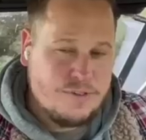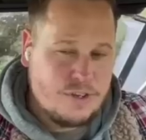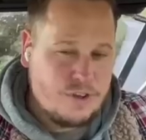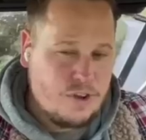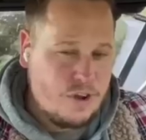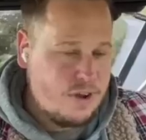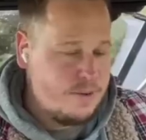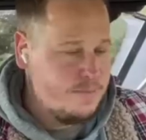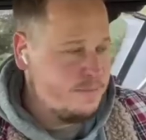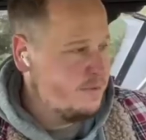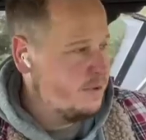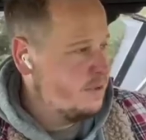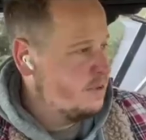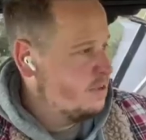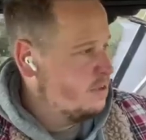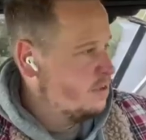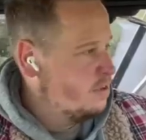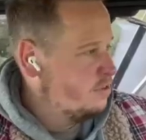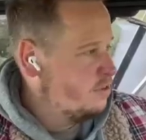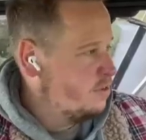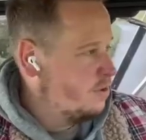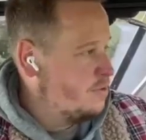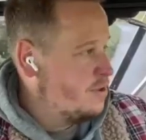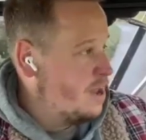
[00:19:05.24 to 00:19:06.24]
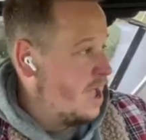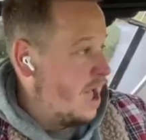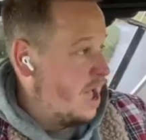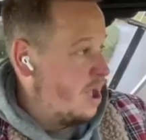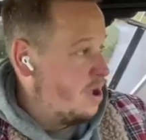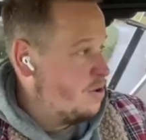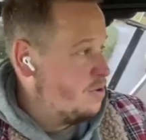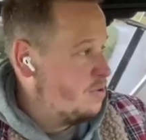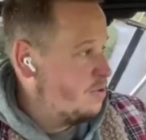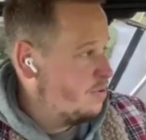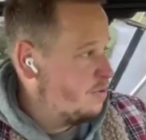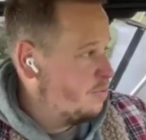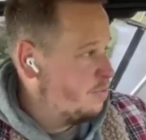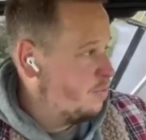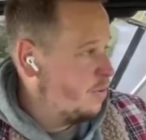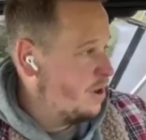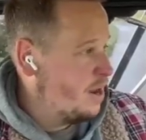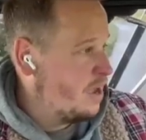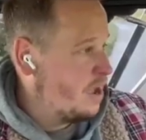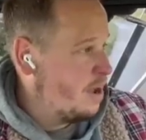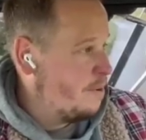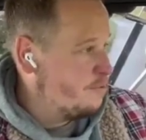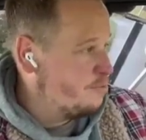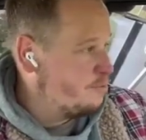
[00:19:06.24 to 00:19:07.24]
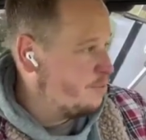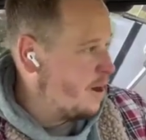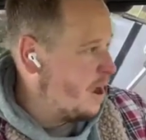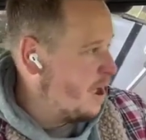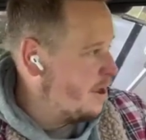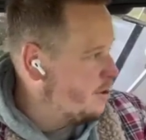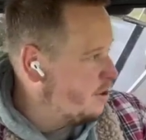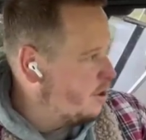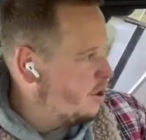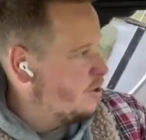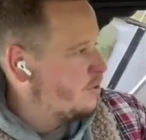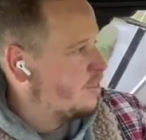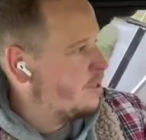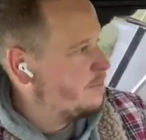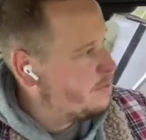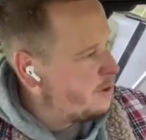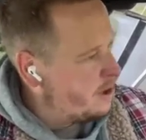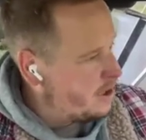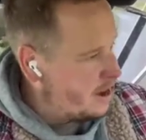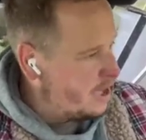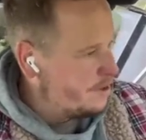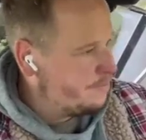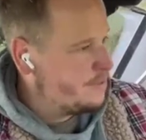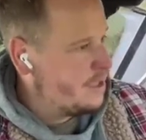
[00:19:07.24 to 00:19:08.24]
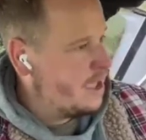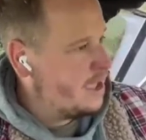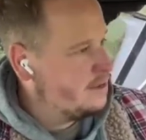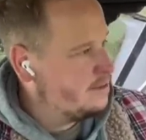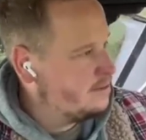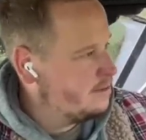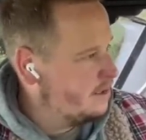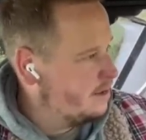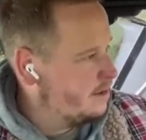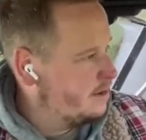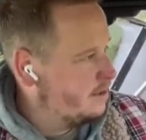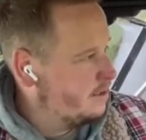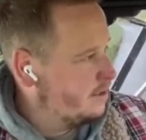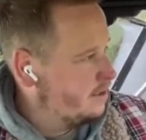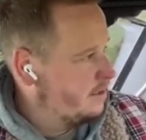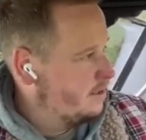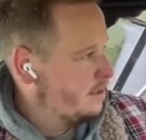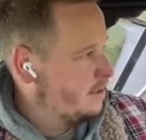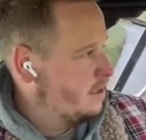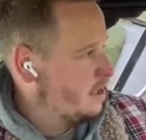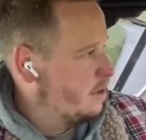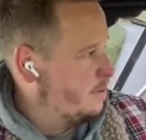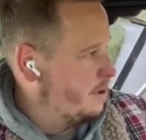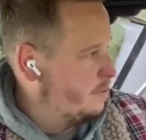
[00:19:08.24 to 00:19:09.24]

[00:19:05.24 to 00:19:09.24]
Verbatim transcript: time. So now, when it comes brand new, they're putting F10s in.